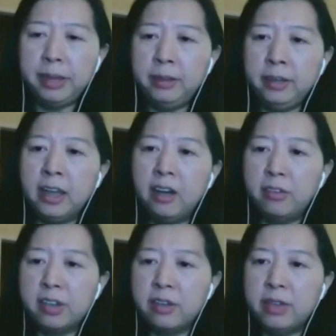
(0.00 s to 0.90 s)
only
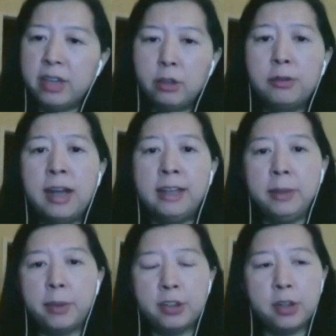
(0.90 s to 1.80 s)
cover 70 to
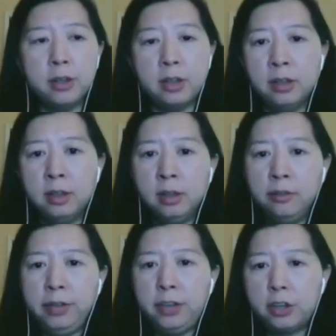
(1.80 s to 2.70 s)
90%
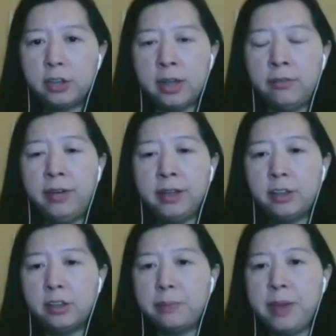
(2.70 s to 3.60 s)
features and
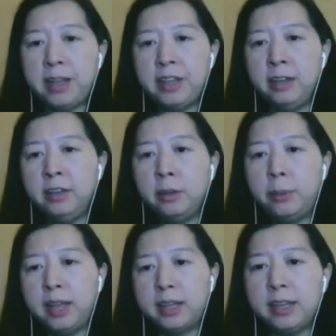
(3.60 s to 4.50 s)
functions matching
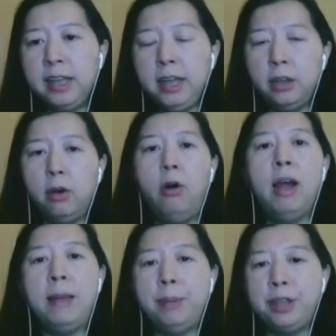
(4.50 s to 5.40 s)
enterprise need or
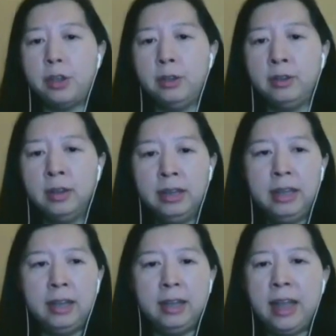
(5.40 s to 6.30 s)
ambition.
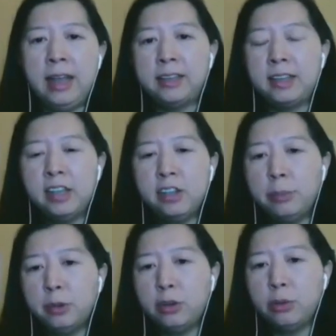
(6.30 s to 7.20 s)
And an
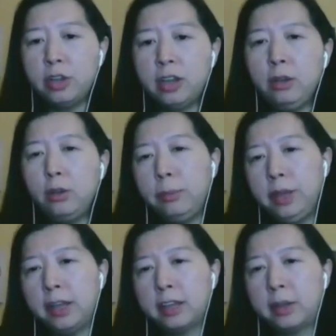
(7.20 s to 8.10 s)
extensible solution need to be
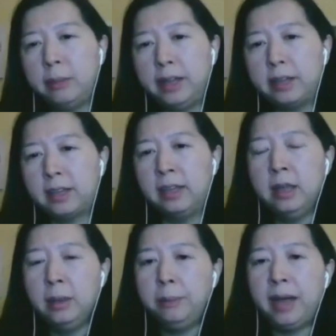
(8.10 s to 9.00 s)
customized
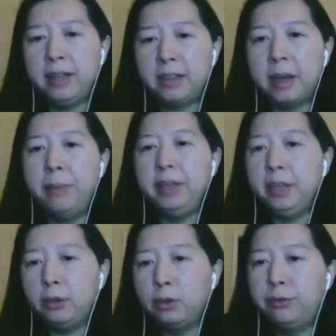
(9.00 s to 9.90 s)
by the
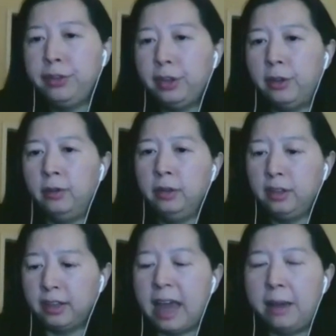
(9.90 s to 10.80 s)
company to fill
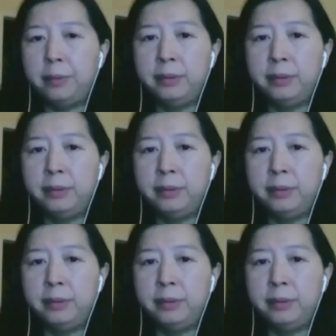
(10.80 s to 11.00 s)
the gap.